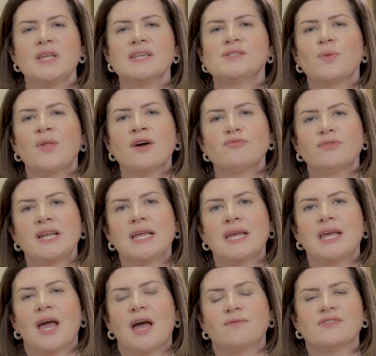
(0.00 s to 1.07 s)
So that
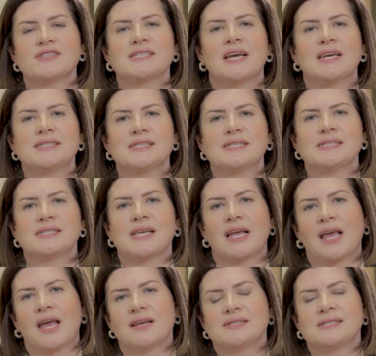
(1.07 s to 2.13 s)
really emphasises, I
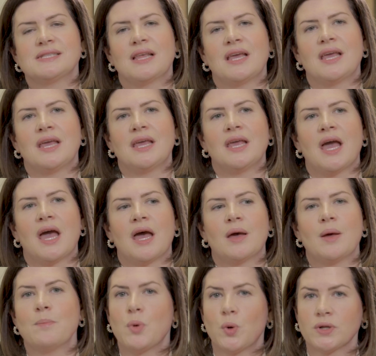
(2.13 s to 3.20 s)
guess, the
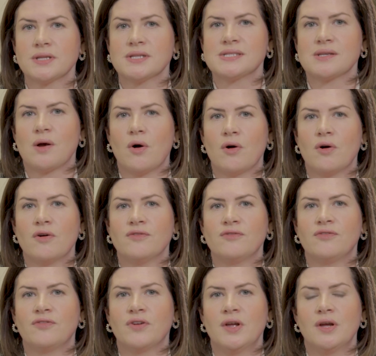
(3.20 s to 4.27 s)
importance
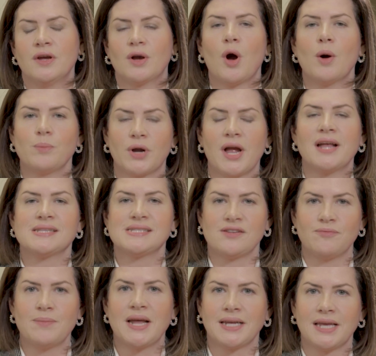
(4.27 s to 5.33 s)
of
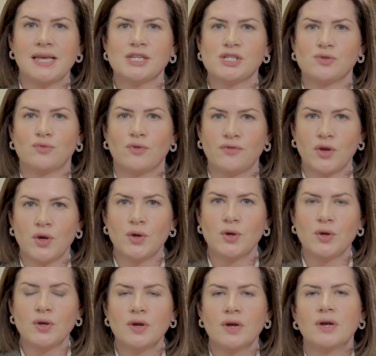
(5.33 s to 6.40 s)
comprehensive medication
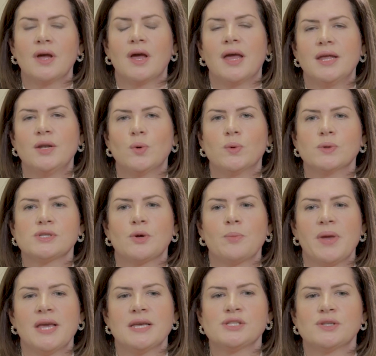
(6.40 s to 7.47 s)
review in older
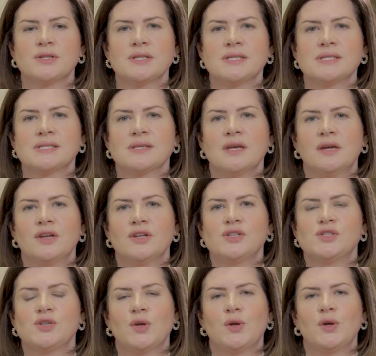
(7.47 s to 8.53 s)
patients
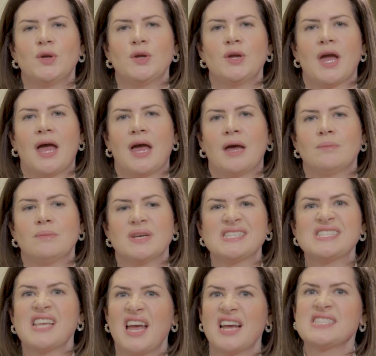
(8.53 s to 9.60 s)
to
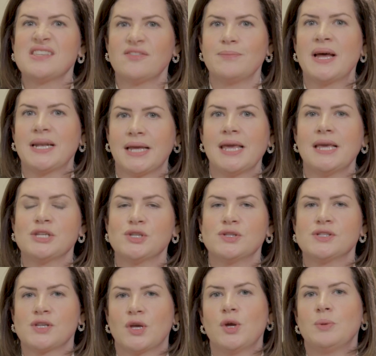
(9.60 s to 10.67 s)
assess if
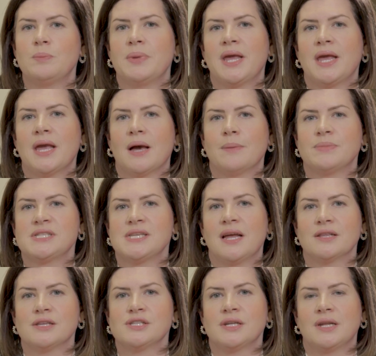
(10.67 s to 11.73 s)
medications could be a
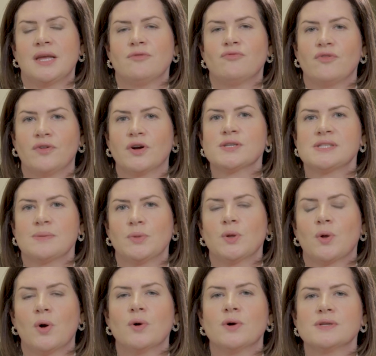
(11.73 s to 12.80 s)
potentially reversible
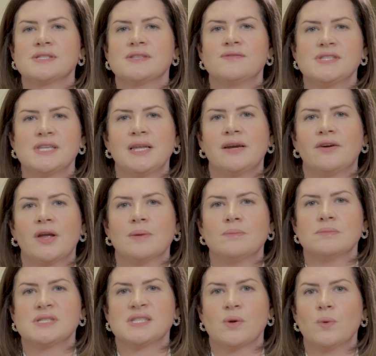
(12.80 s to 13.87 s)
cause of
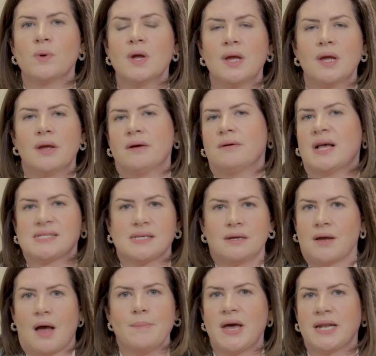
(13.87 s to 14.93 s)
delirium. So has
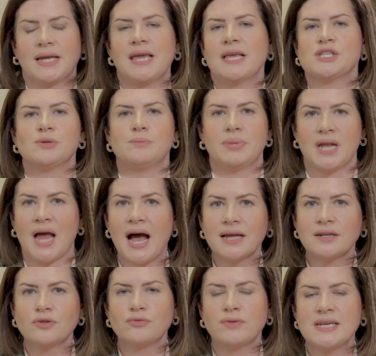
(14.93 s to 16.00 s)
a medication been
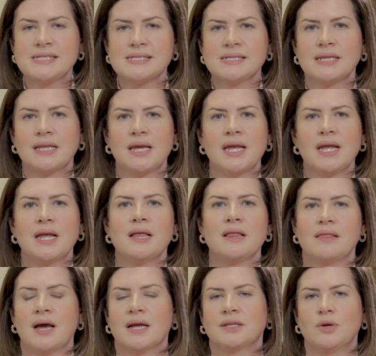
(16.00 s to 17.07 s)
added
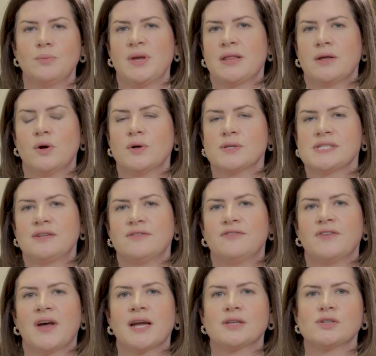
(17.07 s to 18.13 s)
recently? That could be the causative
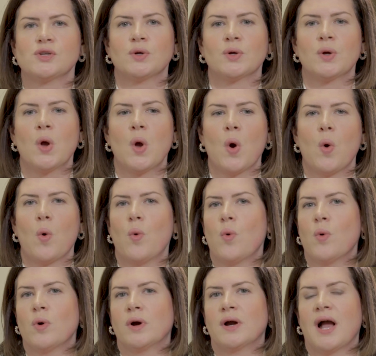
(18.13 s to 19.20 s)
factor.
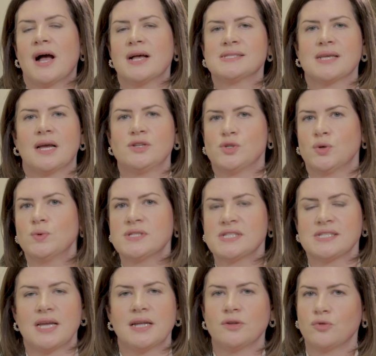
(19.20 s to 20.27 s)
Or has a
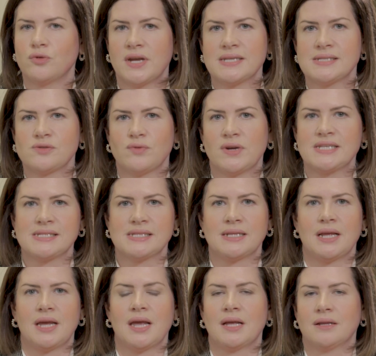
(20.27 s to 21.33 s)
dose increased
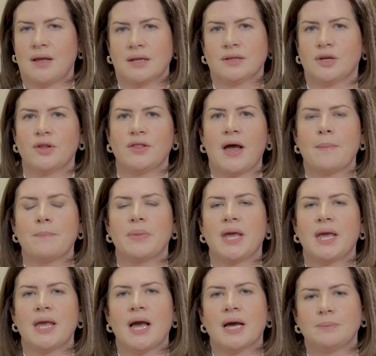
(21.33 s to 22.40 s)
recently, and could that
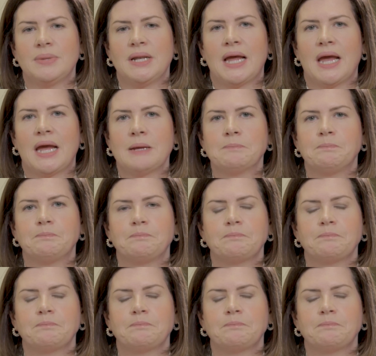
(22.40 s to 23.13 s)
be at play?